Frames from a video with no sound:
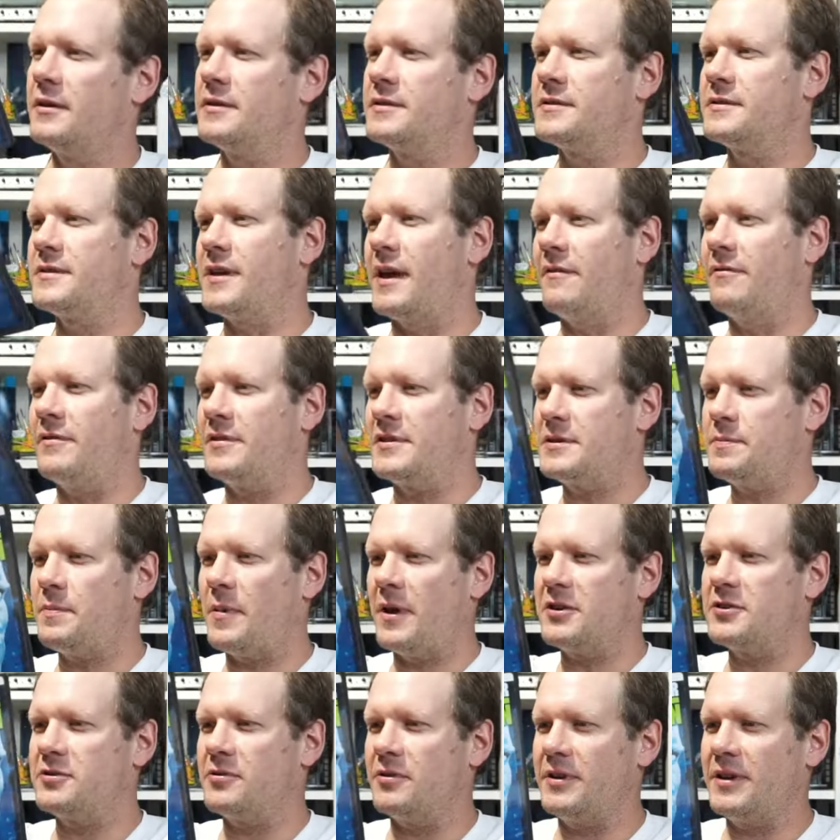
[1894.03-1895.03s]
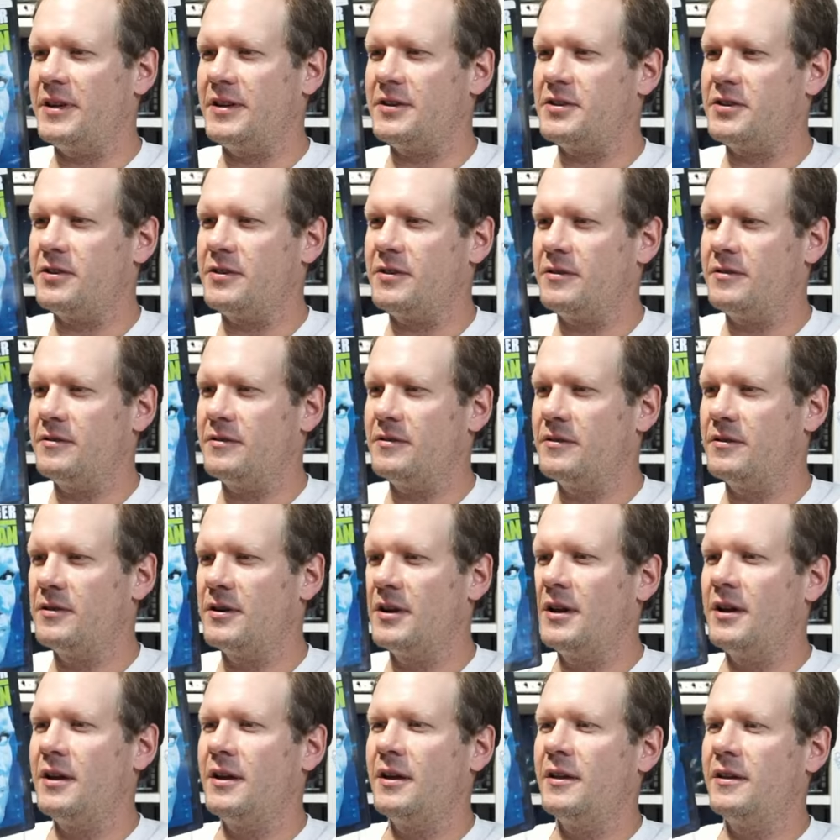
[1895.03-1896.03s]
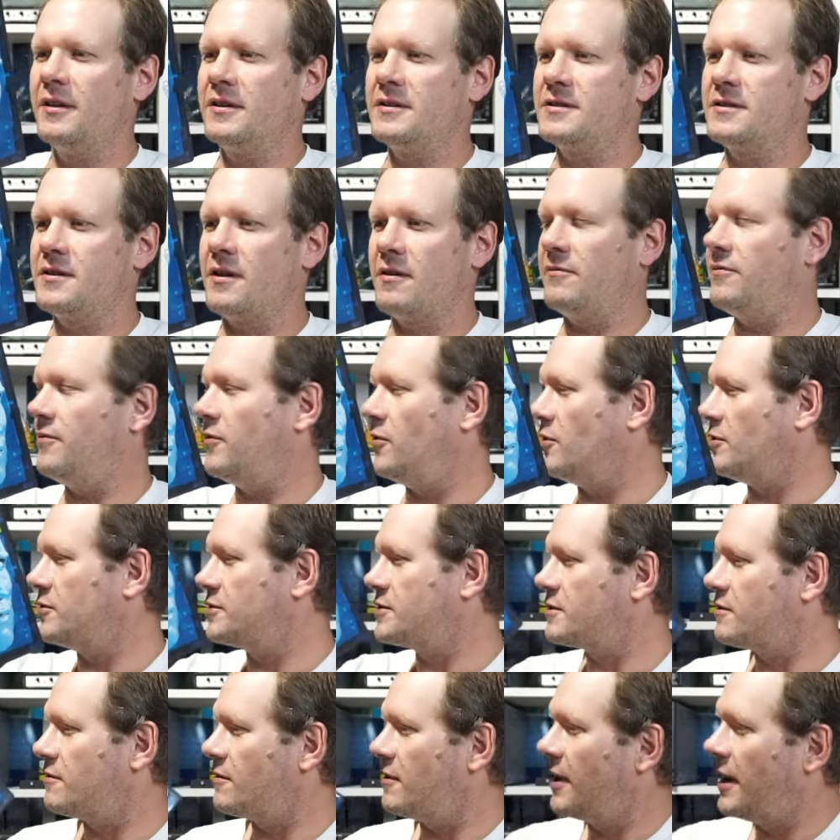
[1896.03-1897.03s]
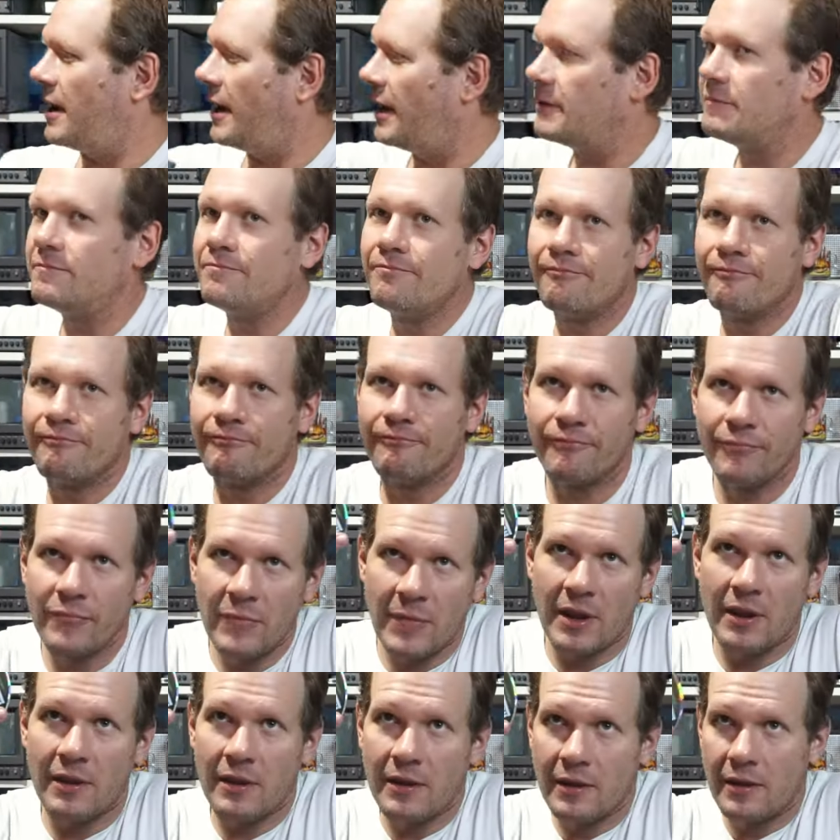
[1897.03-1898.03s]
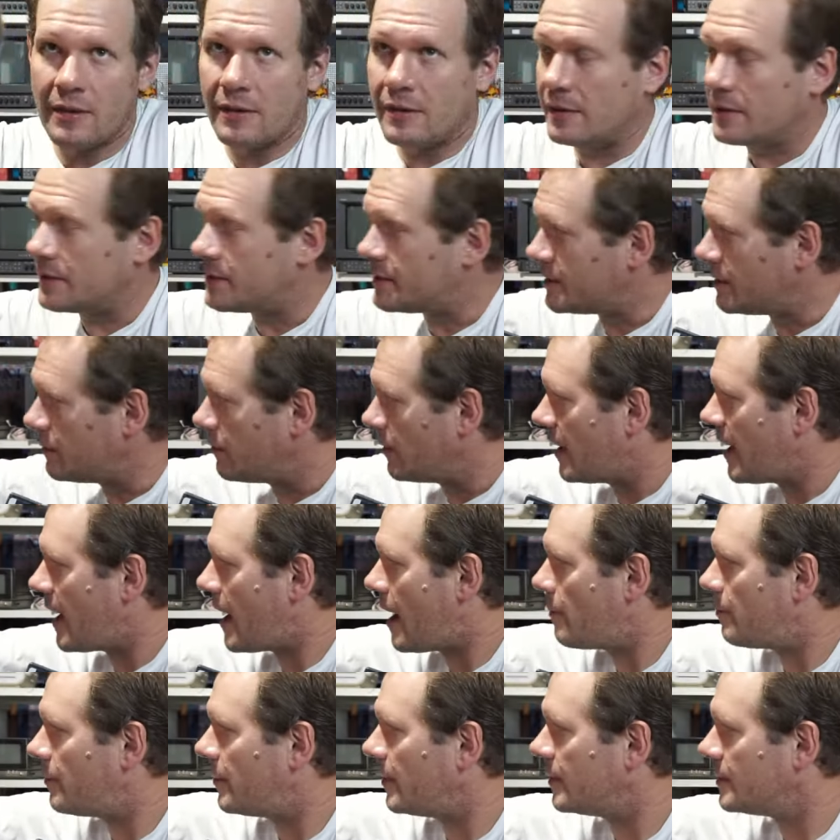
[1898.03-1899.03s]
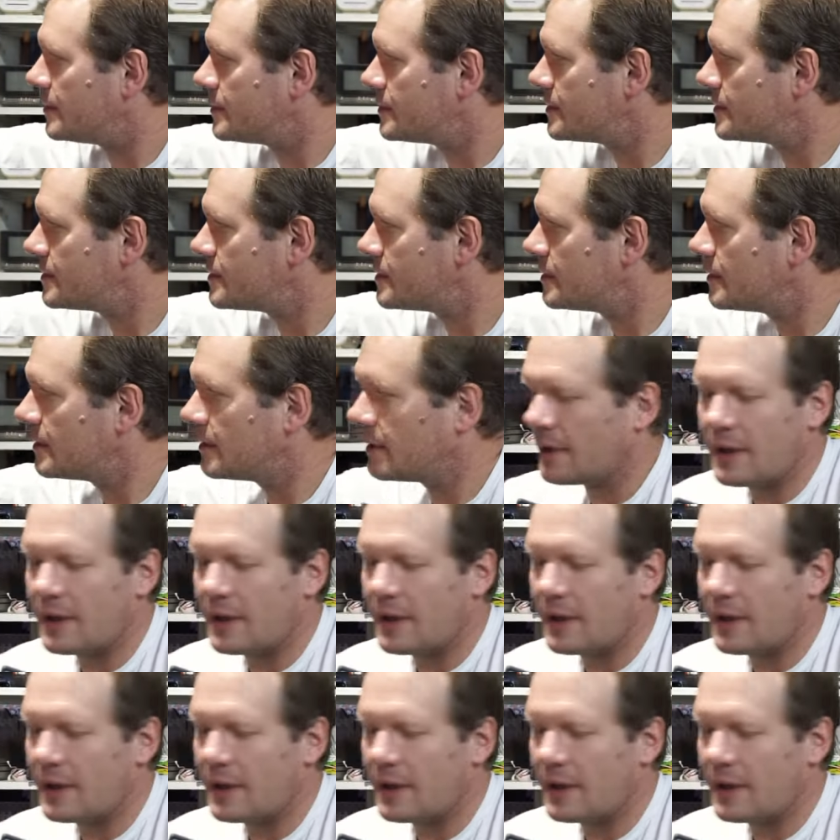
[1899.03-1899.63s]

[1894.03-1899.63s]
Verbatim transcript: So I have the special edition. This is on full screen. Let's see what happens.